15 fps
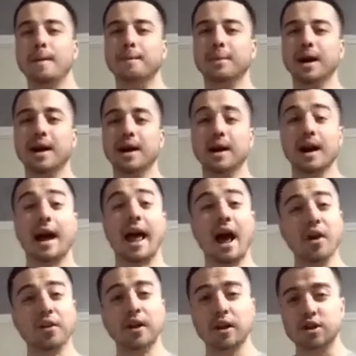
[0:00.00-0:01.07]
But a
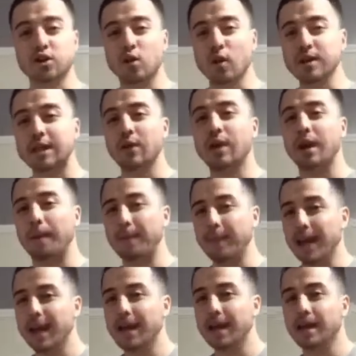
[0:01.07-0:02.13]
healthier choice that we can
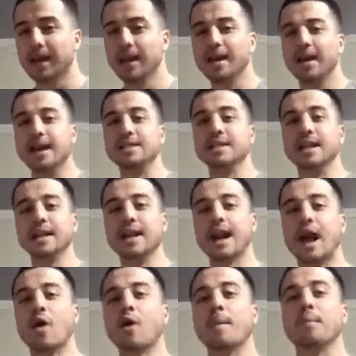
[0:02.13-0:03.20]
make is eating
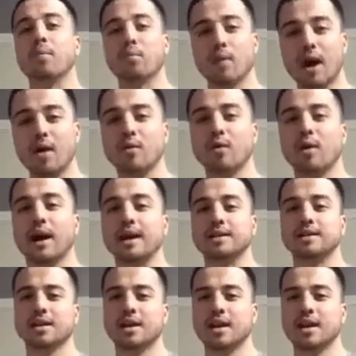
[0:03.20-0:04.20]
our brown rice.